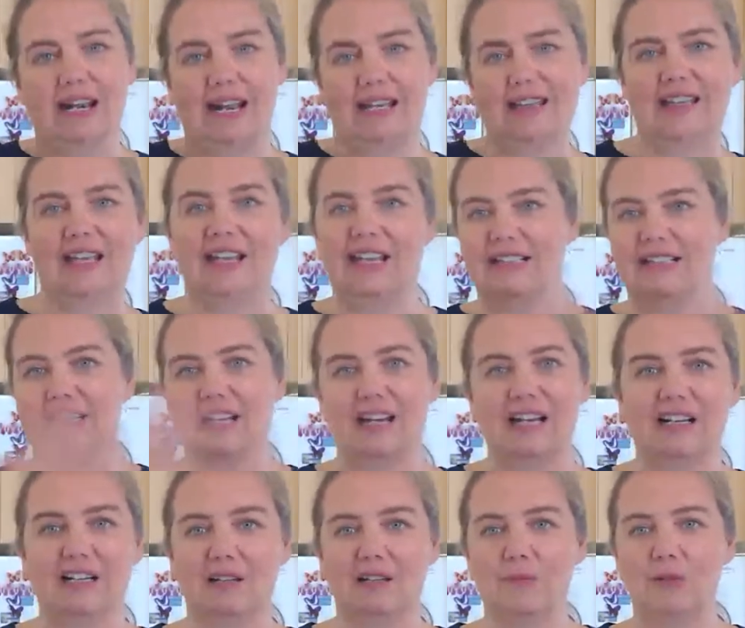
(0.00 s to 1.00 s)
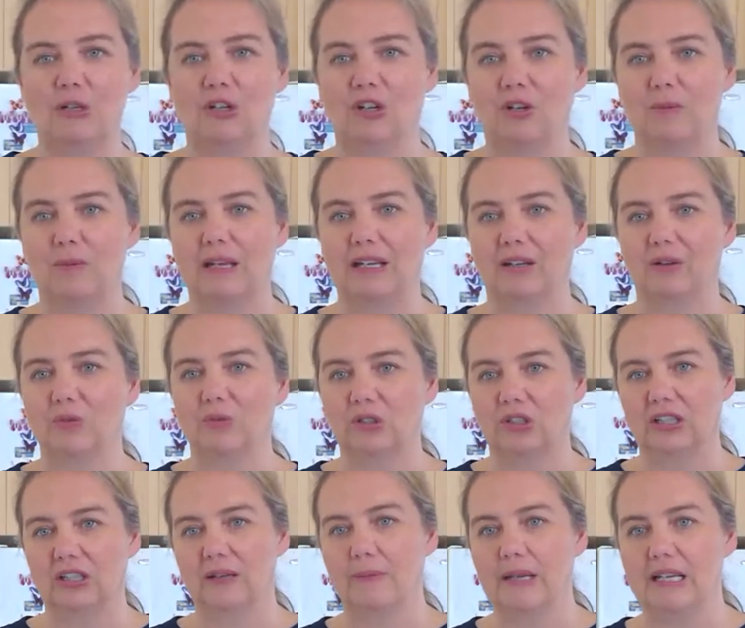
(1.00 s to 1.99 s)
add the eggnog and you can make it
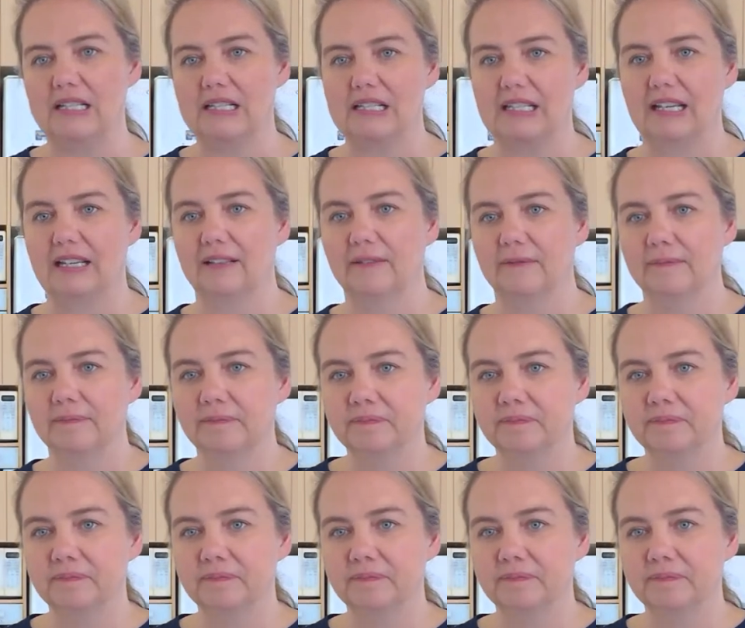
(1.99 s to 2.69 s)
really amazing.